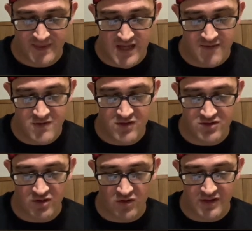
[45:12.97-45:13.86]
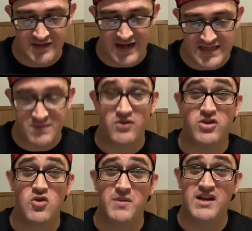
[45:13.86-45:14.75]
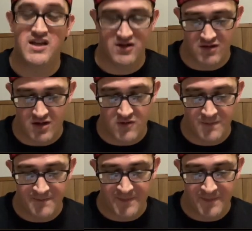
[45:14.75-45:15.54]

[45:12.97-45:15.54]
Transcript: If you control a gospel human hero,